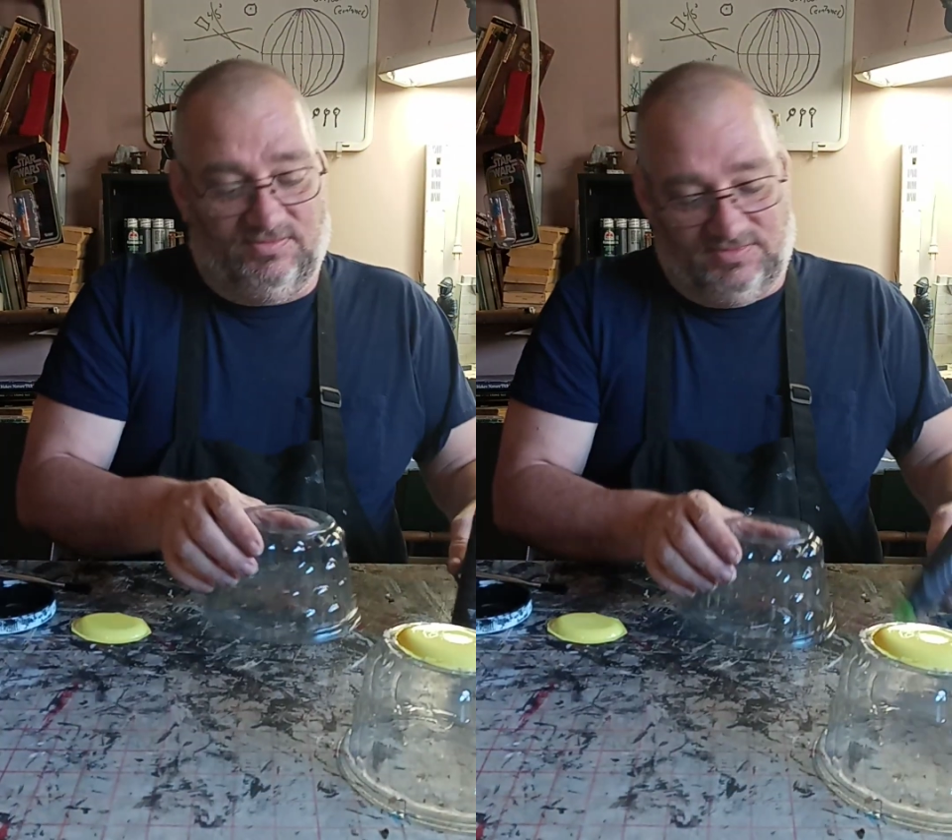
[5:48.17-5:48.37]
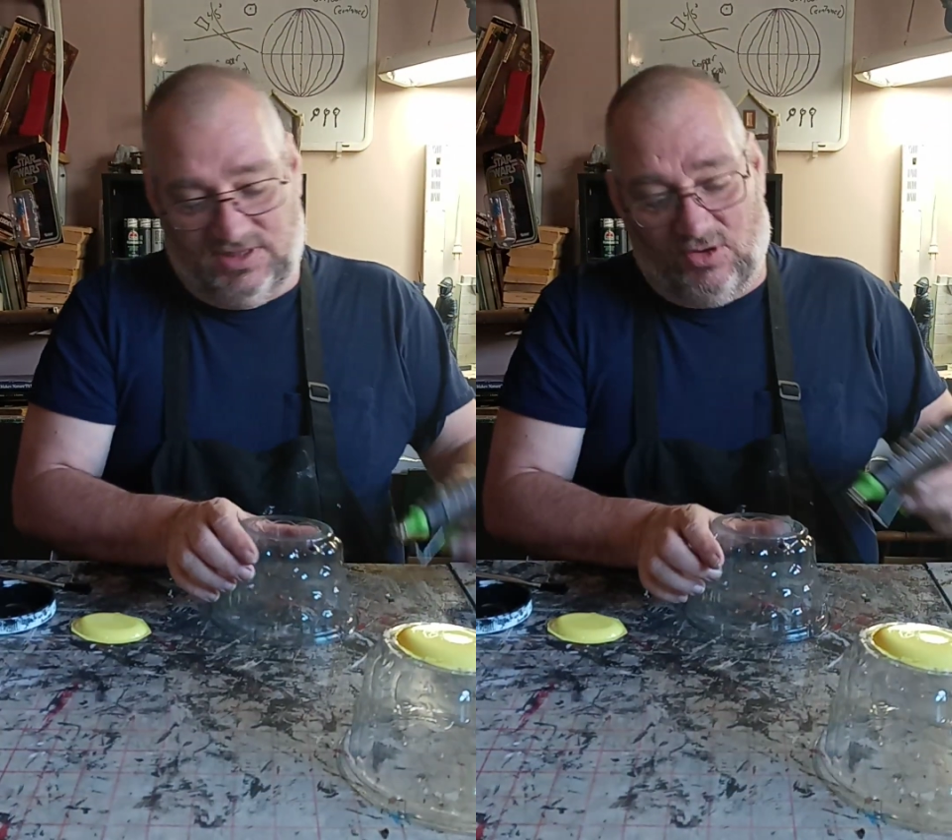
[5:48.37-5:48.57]

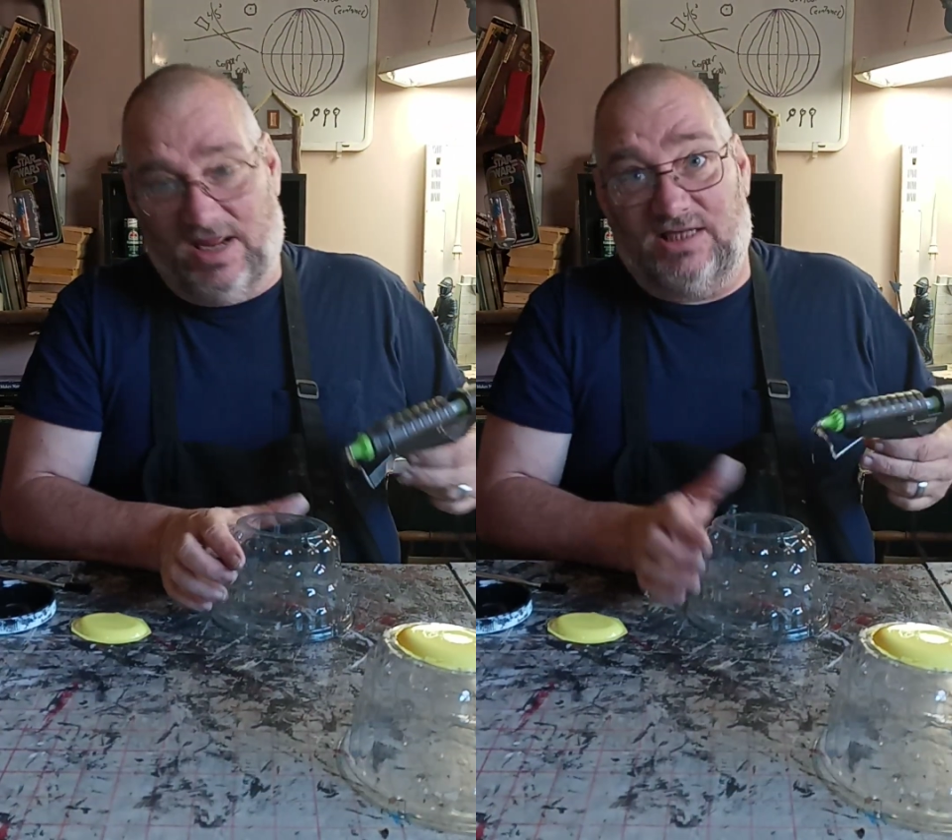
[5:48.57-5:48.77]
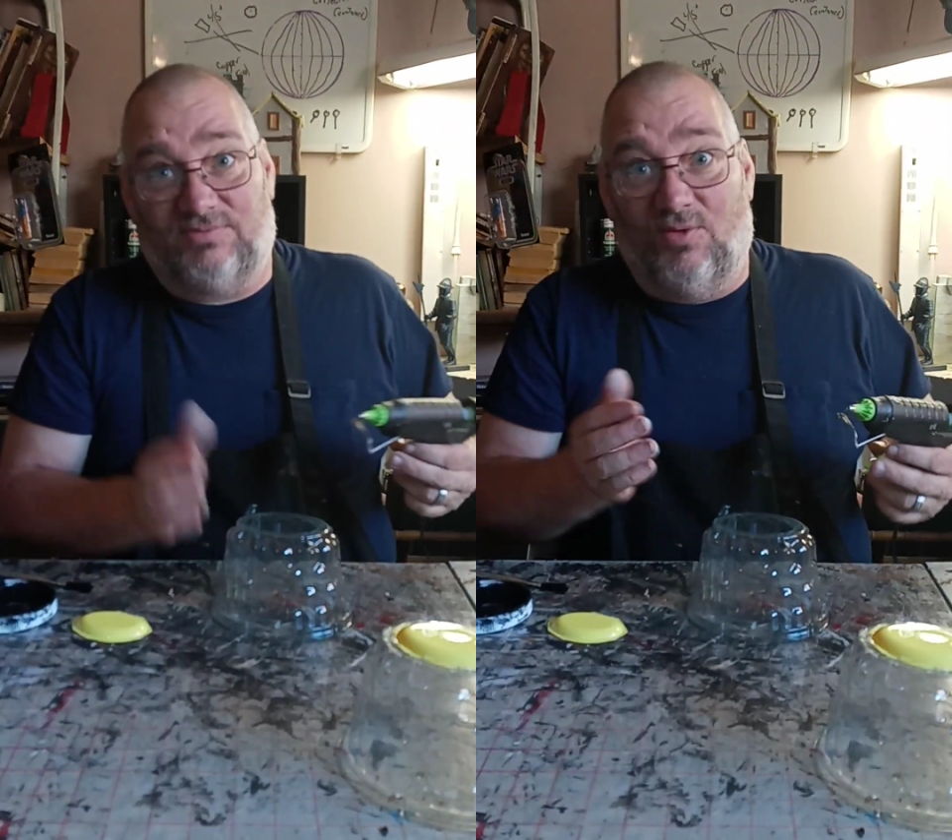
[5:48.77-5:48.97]
Don't
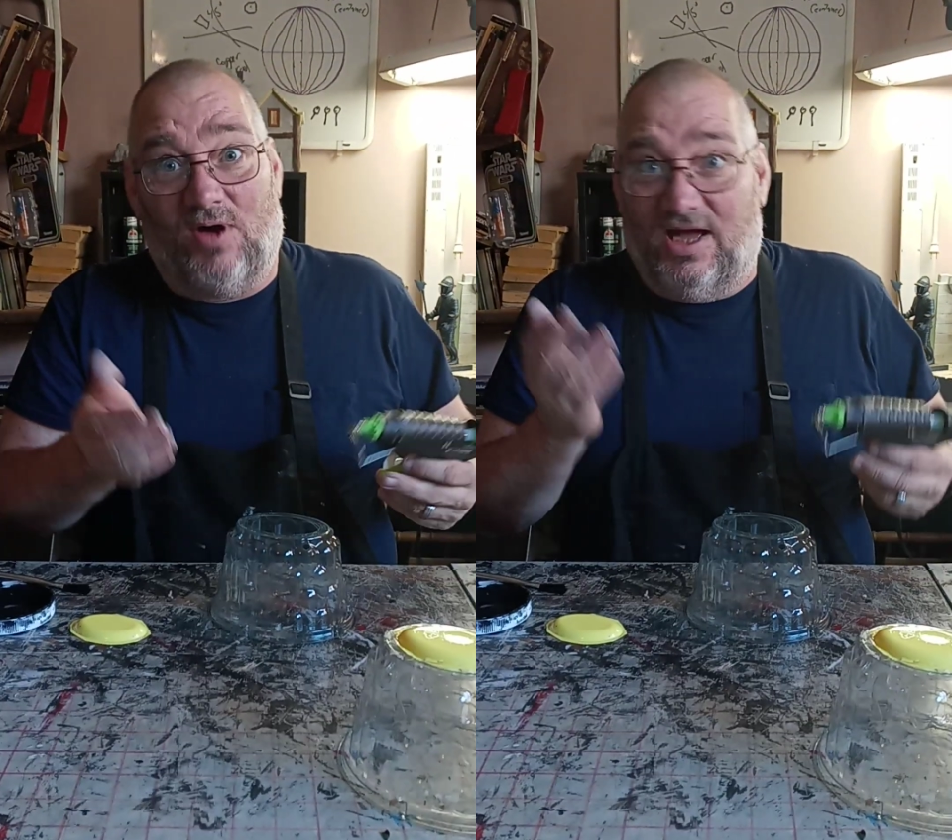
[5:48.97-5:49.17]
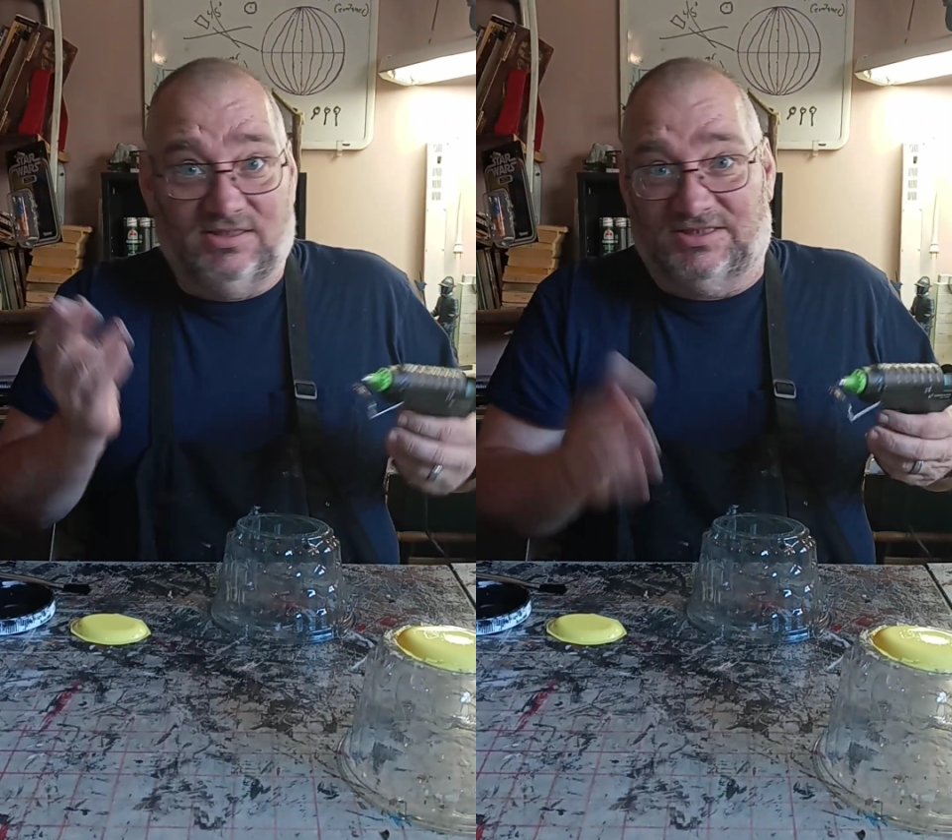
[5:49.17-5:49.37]
ask me
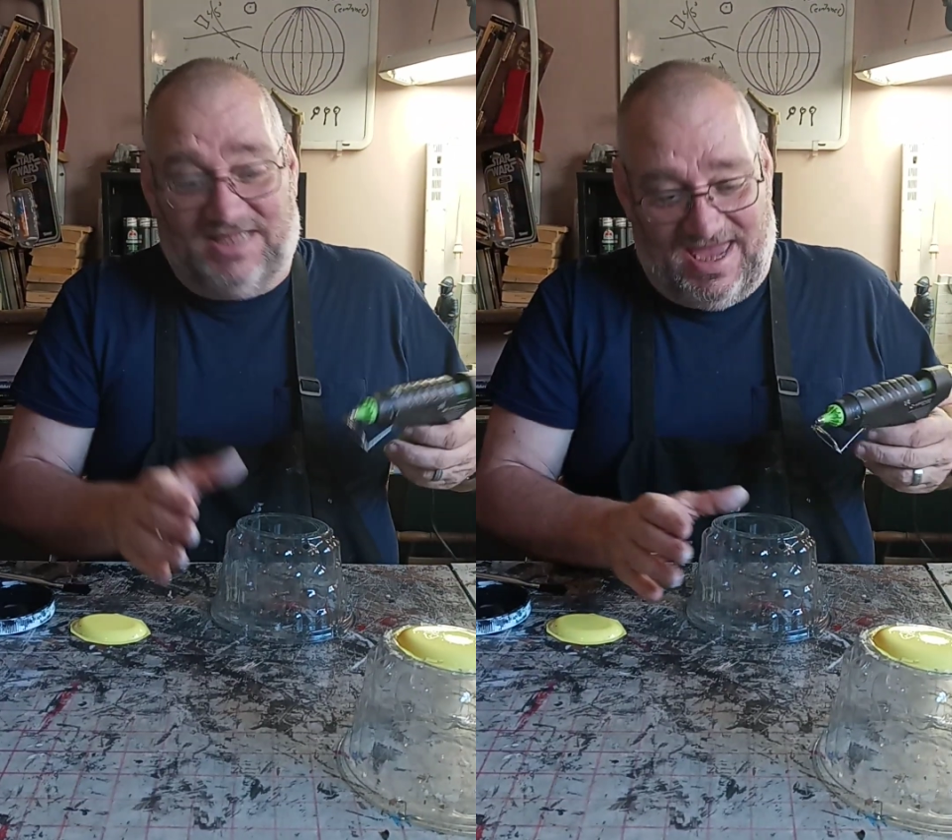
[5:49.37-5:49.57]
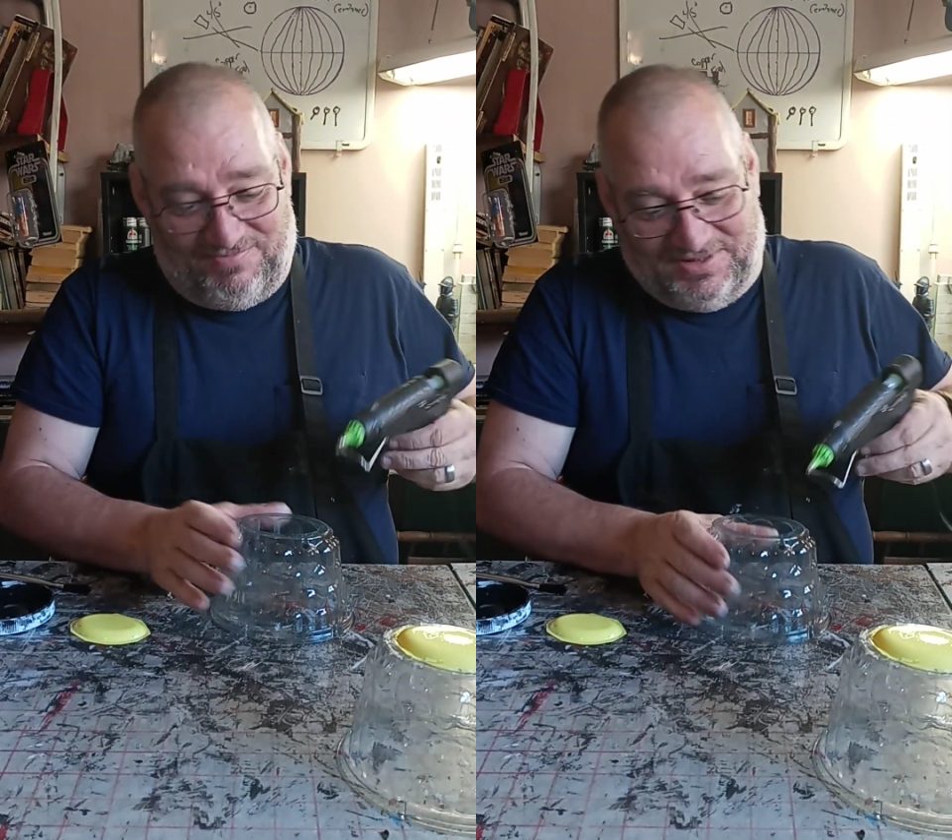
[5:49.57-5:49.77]
why, it just
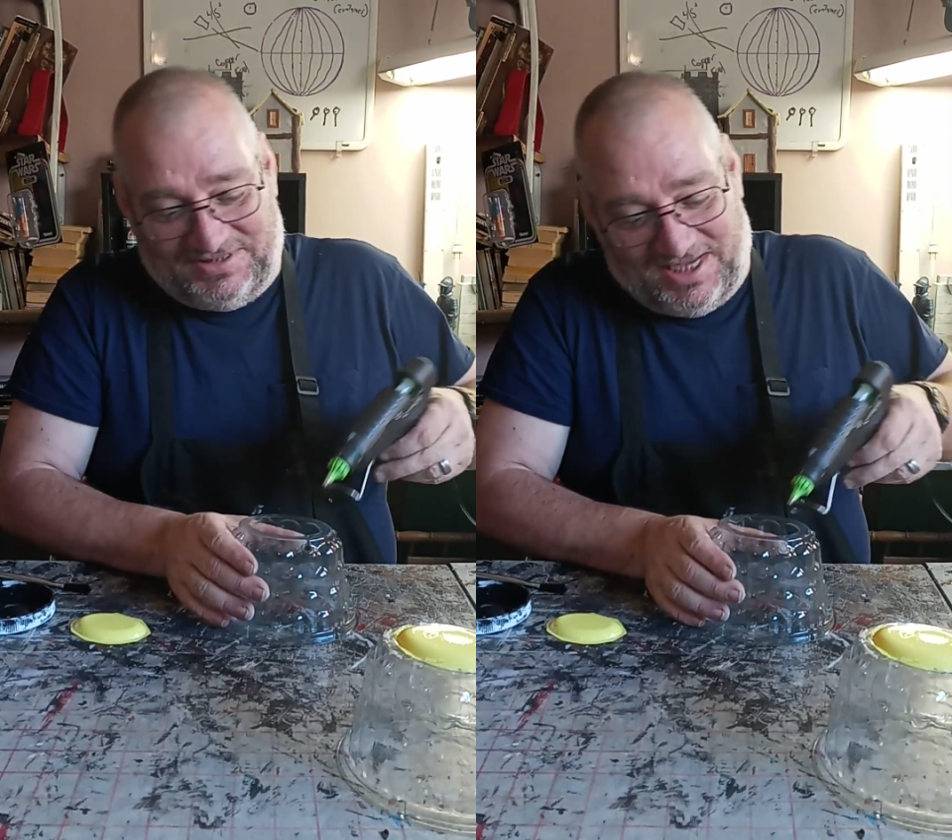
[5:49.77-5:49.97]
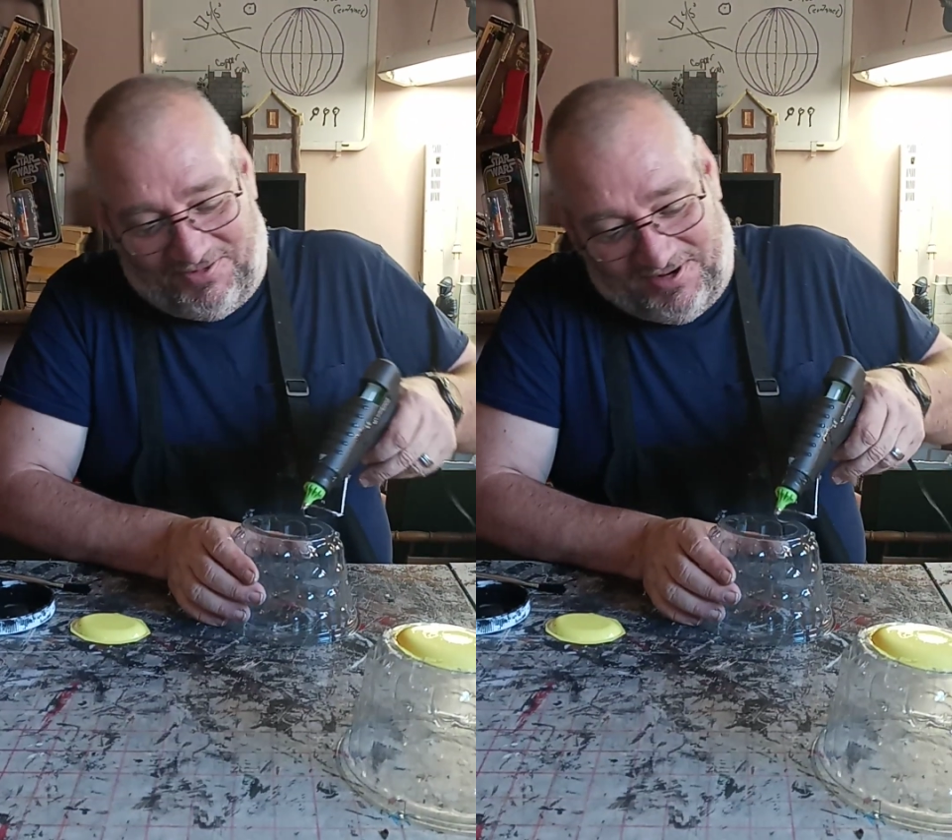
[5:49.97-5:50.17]

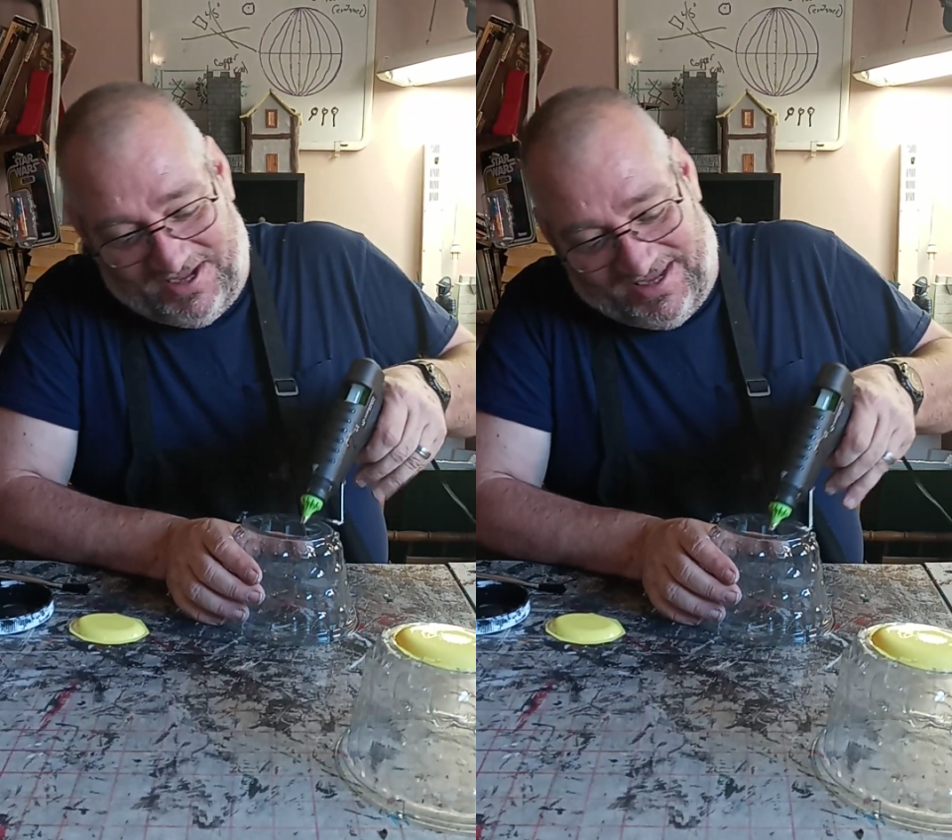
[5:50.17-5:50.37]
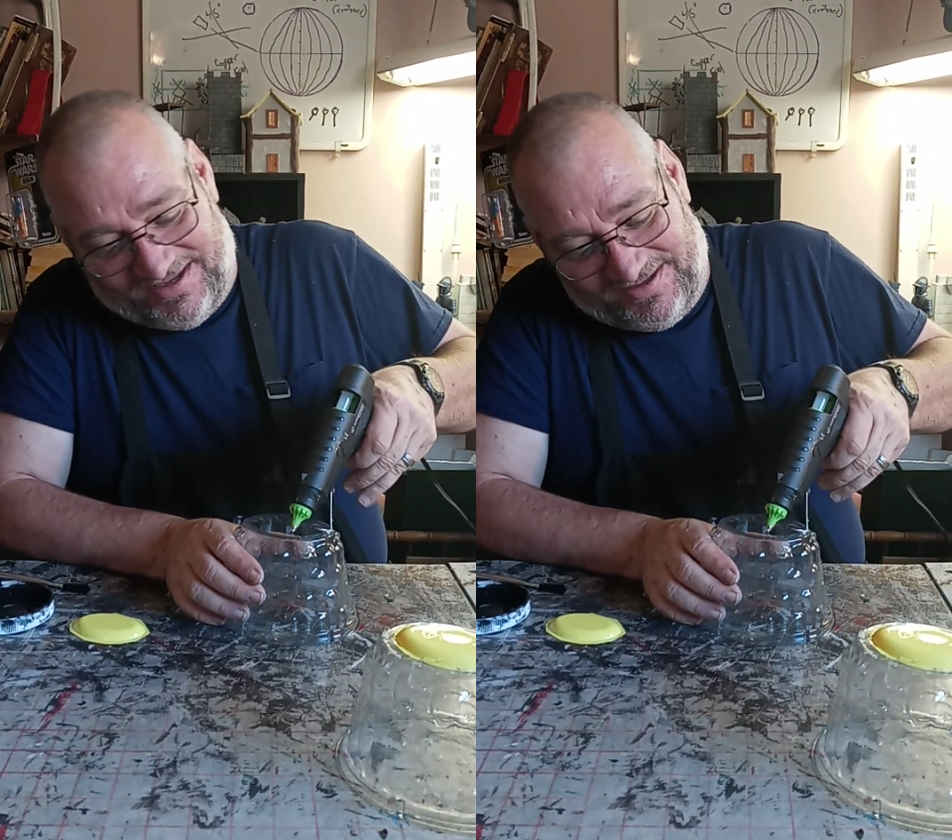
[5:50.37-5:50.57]
happens that
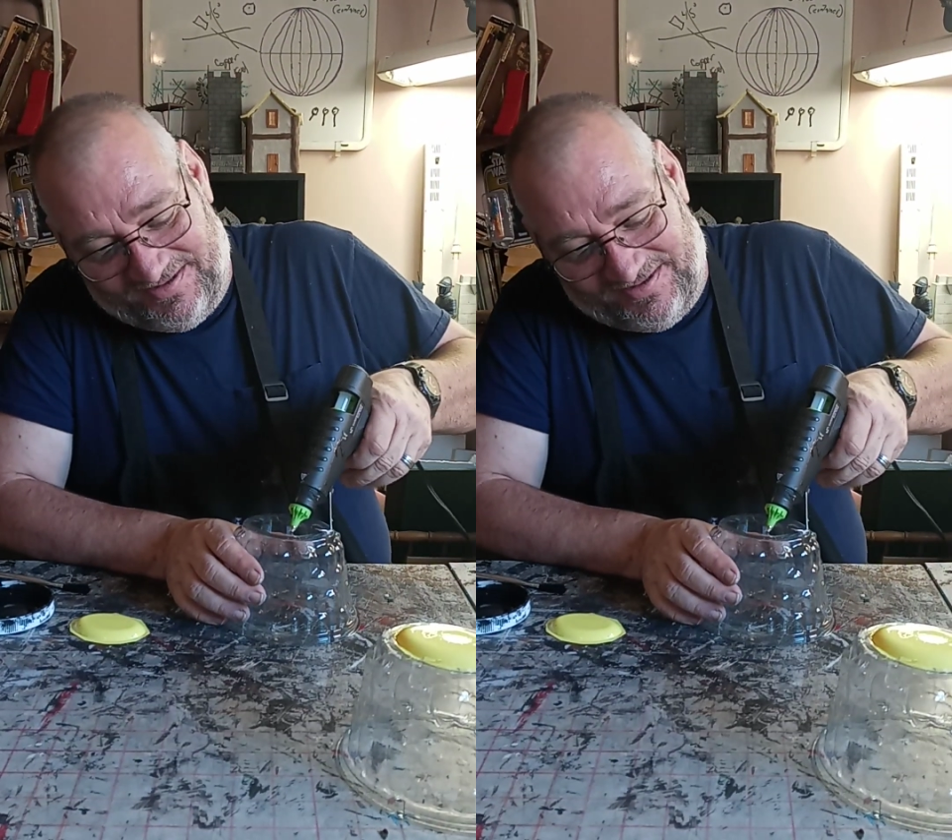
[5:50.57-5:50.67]
way.